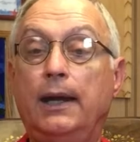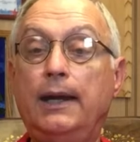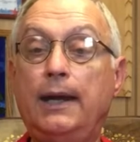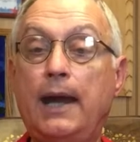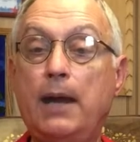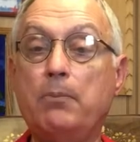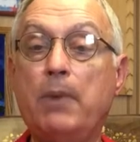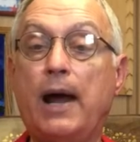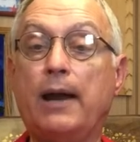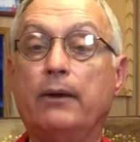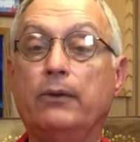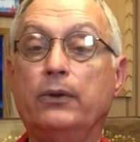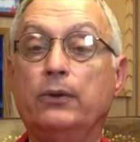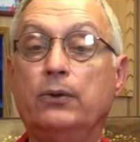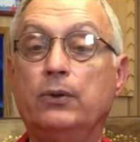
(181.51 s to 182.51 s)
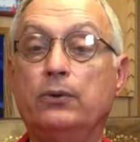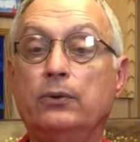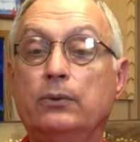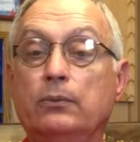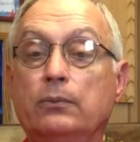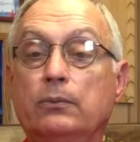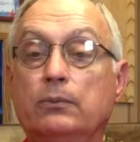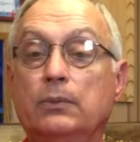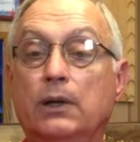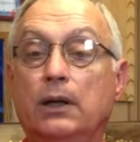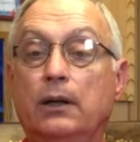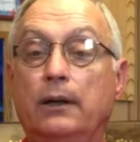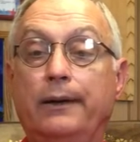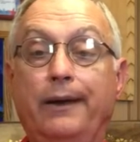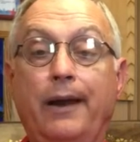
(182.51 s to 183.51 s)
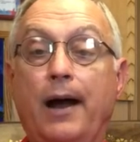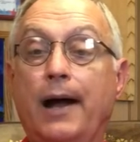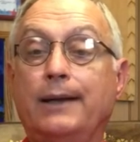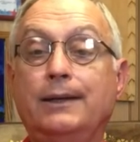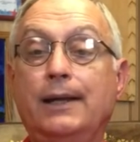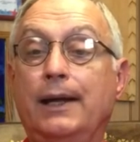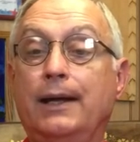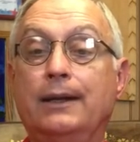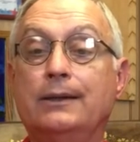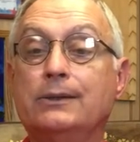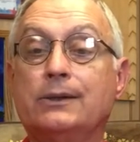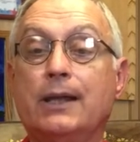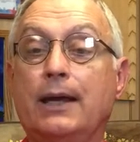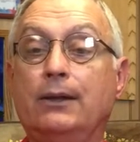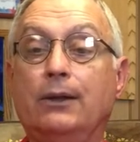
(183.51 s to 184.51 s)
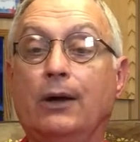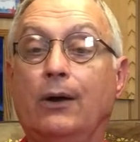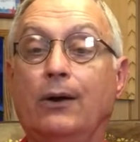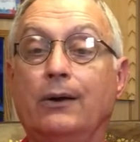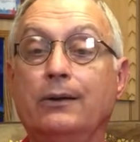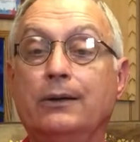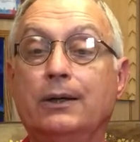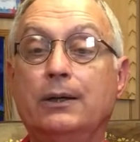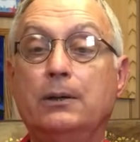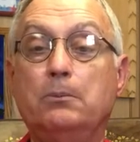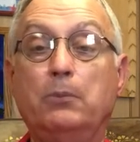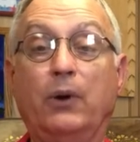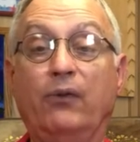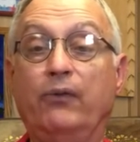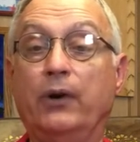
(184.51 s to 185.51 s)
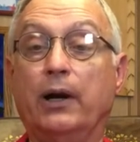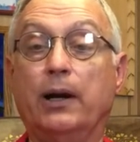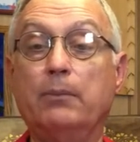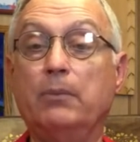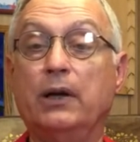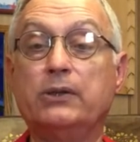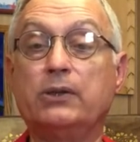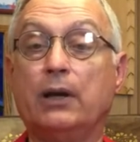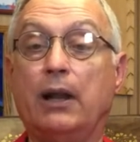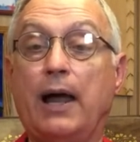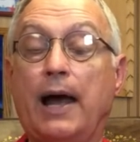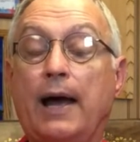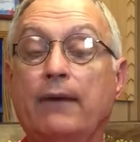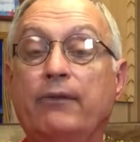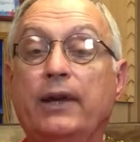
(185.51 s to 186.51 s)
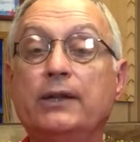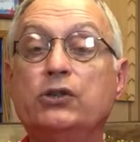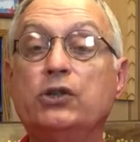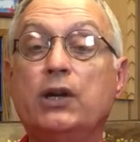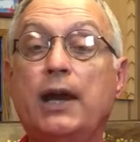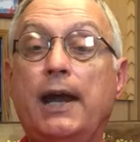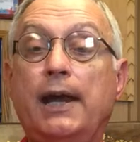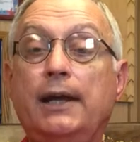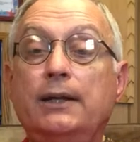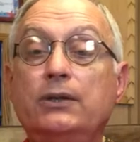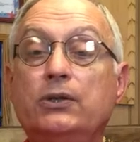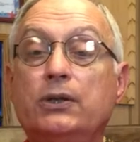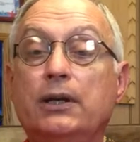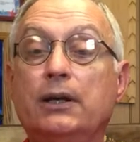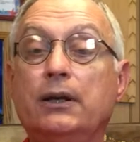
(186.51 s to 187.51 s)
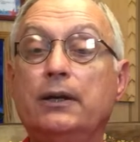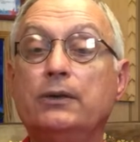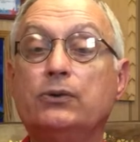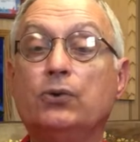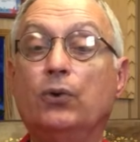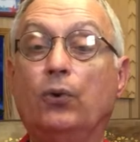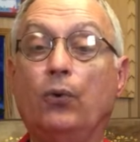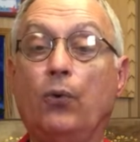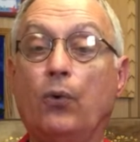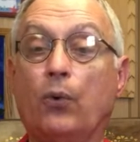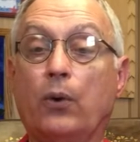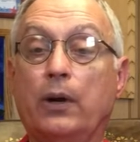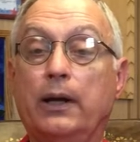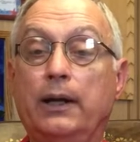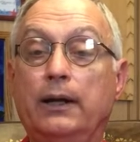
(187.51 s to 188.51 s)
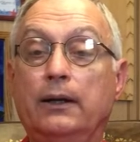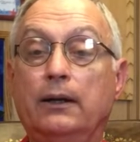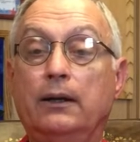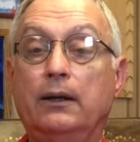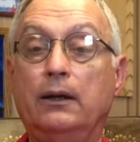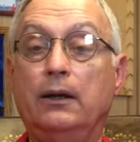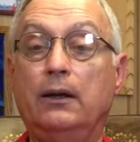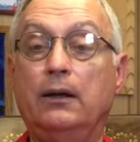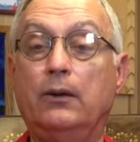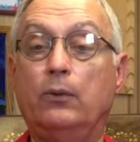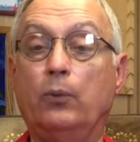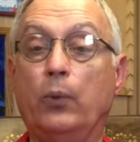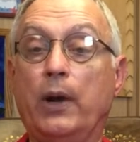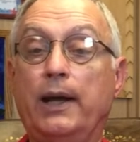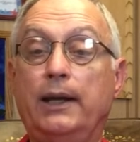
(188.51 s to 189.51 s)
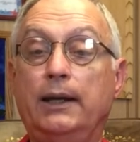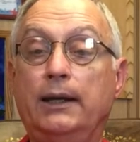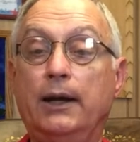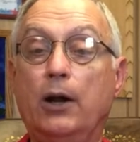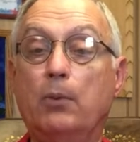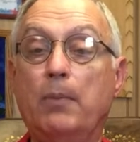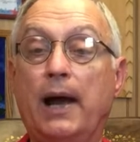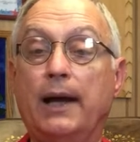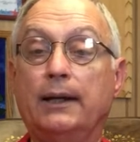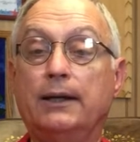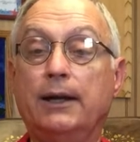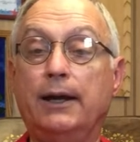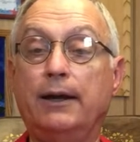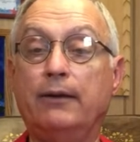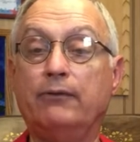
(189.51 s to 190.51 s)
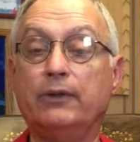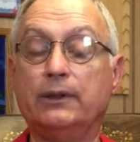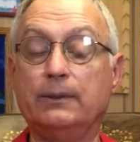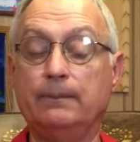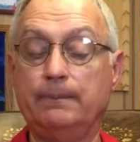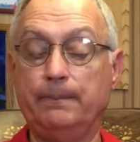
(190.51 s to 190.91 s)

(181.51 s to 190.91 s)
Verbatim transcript: He came out of the tomb, not dead as they thought, but very much alive and changed in his glory, ready to go back to heaven.